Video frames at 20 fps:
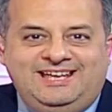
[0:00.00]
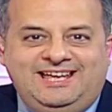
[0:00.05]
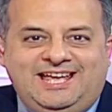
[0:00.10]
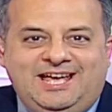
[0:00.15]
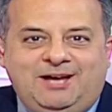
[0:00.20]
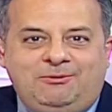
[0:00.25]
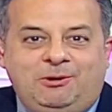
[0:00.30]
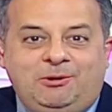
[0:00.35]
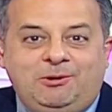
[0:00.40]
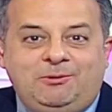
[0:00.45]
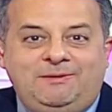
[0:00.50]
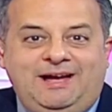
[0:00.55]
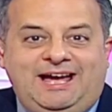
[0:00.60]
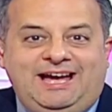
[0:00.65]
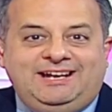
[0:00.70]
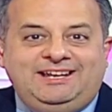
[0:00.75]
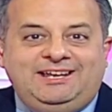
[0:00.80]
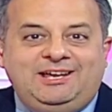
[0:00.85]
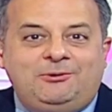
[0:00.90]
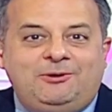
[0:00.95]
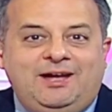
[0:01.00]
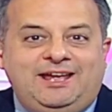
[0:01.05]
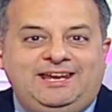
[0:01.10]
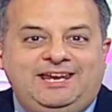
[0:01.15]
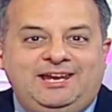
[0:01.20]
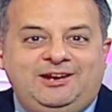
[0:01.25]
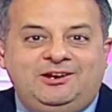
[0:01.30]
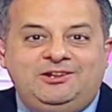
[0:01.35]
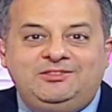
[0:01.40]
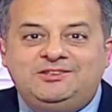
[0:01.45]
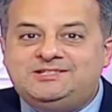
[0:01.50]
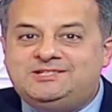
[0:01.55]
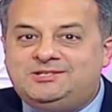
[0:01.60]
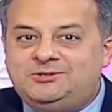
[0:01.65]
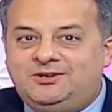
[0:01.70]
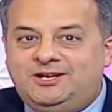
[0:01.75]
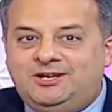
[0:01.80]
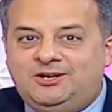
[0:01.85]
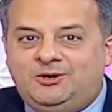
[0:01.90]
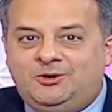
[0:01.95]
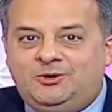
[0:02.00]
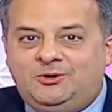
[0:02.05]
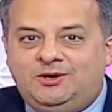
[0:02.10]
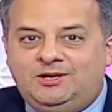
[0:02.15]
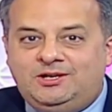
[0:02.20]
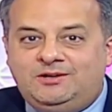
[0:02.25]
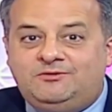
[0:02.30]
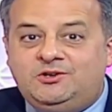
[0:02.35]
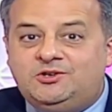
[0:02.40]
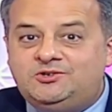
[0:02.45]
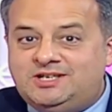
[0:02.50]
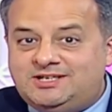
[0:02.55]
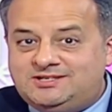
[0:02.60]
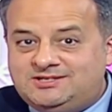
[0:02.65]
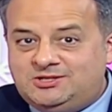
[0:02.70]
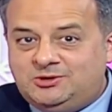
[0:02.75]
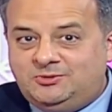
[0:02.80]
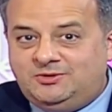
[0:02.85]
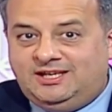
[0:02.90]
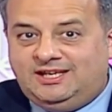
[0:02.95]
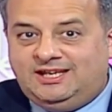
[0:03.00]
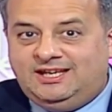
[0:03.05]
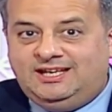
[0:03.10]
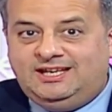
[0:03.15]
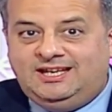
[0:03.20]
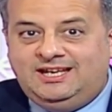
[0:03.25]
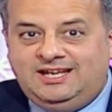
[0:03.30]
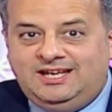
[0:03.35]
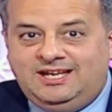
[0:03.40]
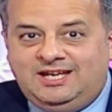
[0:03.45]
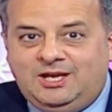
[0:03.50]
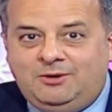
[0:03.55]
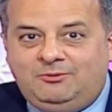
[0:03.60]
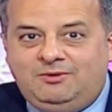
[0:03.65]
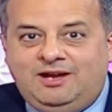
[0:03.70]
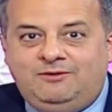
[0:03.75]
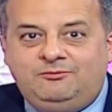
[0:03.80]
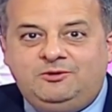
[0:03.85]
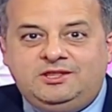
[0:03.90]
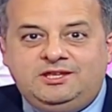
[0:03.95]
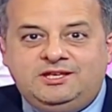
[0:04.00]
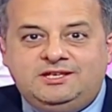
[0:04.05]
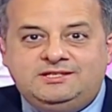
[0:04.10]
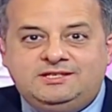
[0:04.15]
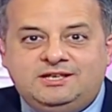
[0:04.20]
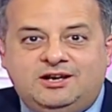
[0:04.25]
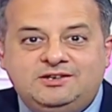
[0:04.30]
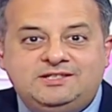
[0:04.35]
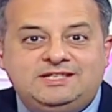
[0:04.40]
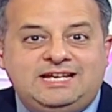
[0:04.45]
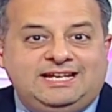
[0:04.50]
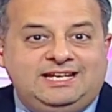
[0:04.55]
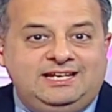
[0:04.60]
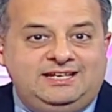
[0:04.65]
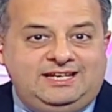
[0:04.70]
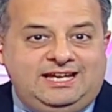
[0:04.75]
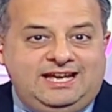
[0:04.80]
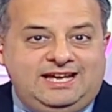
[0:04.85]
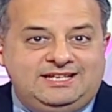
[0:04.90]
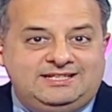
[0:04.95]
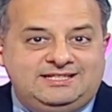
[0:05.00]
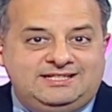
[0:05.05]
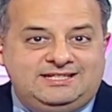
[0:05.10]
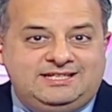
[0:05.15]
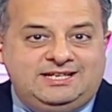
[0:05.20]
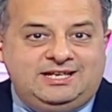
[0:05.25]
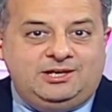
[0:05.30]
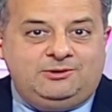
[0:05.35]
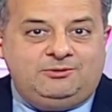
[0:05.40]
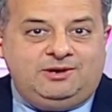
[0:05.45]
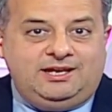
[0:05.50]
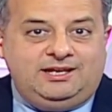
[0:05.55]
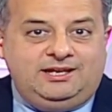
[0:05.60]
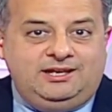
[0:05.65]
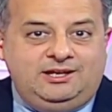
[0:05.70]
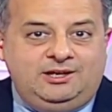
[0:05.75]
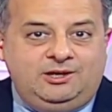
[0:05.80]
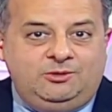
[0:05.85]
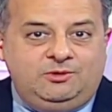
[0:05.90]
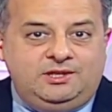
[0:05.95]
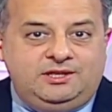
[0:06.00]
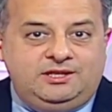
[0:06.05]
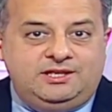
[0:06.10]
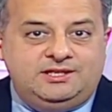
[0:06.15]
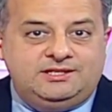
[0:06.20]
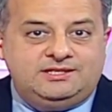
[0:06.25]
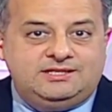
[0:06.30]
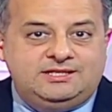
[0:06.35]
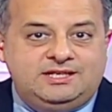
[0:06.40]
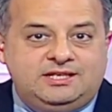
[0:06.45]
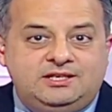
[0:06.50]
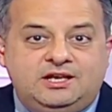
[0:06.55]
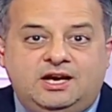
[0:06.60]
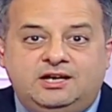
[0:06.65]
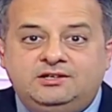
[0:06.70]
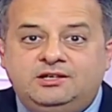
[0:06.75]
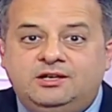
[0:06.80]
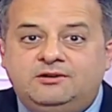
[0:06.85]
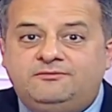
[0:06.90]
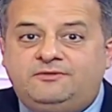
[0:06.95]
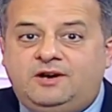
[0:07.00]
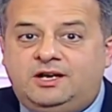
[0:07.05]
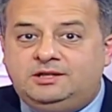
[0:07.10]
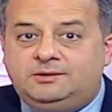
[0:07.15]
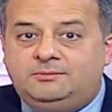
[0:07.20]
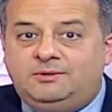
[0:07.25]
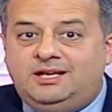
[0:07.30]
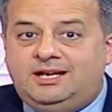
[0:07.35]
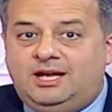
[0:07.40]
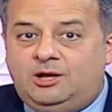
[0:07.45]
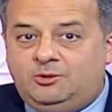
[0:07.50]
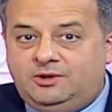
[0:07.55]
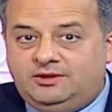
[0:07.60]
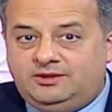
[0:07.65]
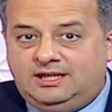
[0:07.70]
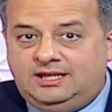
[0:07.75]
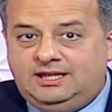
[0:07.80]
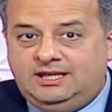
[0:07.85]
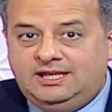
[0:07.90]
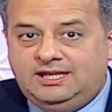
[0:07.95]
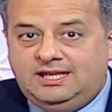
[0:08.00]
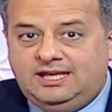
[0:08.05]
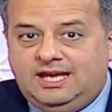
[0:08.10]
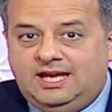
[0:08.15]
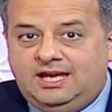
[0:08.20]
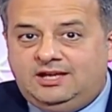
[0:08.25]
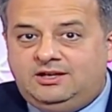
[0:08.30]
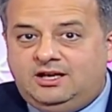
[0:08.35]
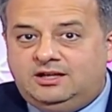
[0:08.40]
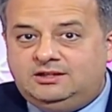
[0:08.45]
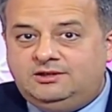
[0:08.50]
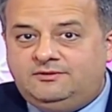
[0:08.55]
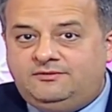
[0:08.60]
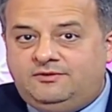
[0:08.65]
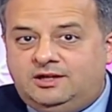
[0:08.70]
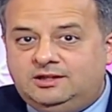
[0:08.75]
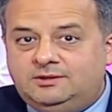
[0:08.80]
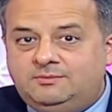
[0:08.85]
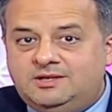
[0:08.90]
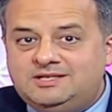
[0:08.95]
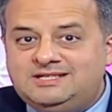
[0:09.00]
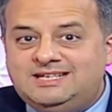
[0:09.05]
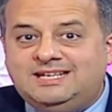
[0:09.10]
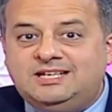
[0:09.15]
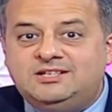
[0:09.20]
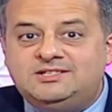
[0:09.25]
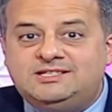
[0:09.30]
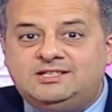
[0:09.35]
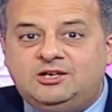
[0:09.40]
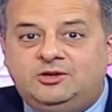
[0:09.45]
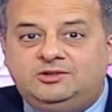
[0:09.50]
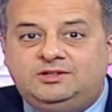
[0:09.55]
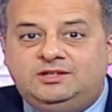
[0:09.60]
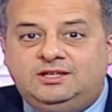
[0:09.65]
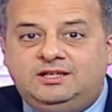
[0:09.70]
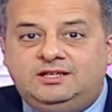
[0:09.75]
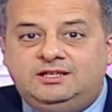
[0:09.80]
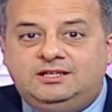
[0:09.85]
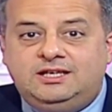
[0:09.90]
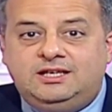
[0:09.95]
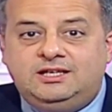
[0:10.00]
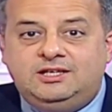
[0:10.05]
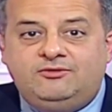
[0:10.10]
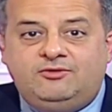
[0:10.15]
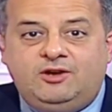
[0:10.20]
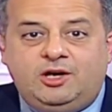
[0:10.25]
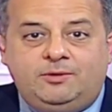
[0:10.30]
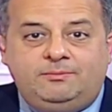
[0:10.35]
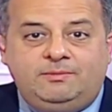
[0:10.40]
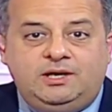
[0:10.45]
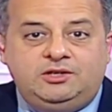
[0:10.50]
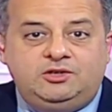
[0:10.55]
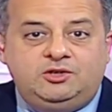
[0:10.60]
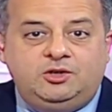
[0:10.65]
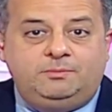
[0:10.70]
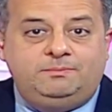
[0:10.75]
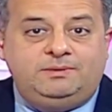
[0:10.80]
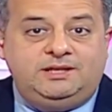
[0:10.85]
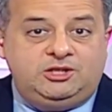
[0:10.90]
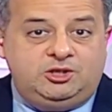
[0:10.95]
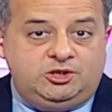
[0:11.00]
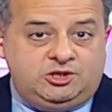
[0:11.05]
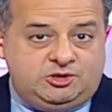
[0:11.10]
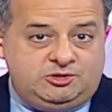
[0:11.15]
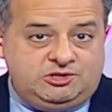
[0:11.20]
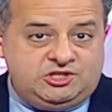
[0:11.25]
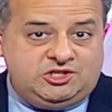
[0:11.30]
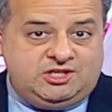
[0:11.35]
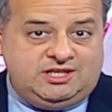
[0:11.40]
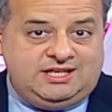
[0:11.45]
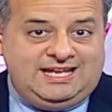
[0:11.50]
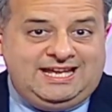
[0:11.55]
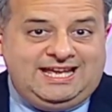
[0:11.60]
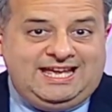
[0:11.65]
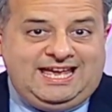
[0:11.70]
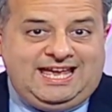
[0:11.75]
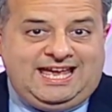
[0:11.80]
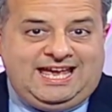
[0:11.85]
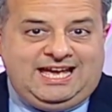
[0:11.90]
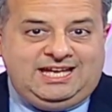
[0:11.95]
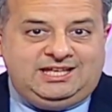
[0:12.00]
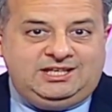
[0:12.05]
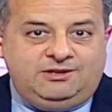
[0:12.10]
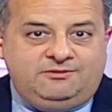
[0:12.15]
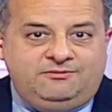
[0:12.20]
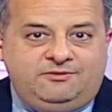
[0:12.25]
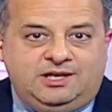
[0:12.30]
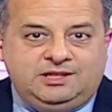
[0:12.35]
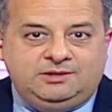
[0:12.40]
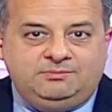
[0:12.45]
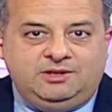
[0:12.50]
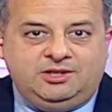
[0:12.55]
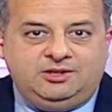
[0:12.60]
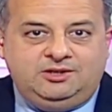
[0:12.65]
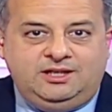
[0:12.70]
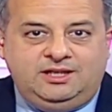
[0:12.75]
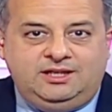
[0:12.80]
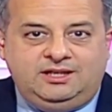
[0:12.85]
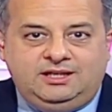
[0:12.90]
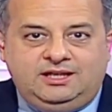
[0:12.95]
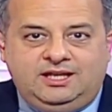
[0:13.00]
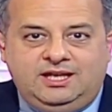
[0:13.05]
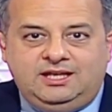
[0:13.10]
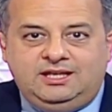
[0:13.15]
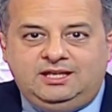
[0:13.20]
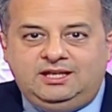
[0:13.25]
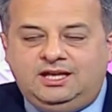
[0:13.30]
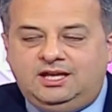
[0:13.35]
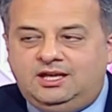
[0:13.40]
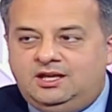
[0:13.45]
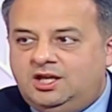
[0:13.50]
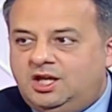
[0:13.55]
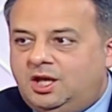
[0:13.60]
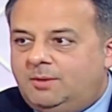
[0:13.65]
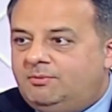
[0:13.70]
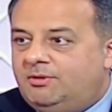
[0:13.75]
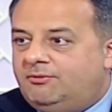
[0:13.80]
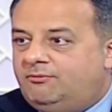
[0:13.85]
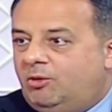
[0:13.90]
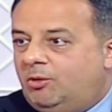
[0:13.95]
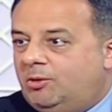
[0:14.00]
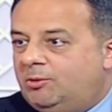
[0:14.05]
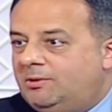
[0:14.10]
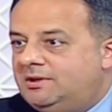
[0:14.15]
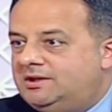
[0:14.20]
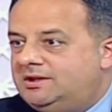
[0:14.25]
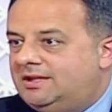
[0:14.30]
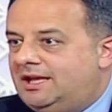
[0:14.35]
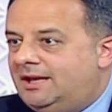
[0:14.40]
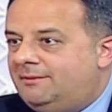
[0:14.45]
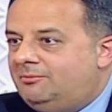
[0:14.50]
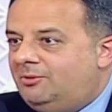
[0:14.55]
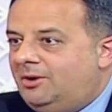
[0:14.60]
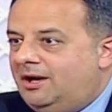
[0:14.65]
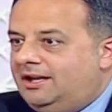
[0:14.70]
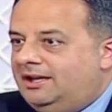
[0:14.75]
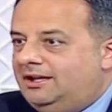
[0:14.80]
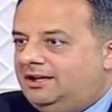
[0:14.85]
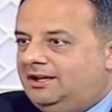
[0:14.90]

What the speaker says: Well, we're back right here in the studio, and if you're just tuning in, we have with us our second guest right here with us, Dr. Fatma AlAwadi. And Dr. Fatma is a consultant developmental pediatrician at Fatma Clinic. And before we went to that break,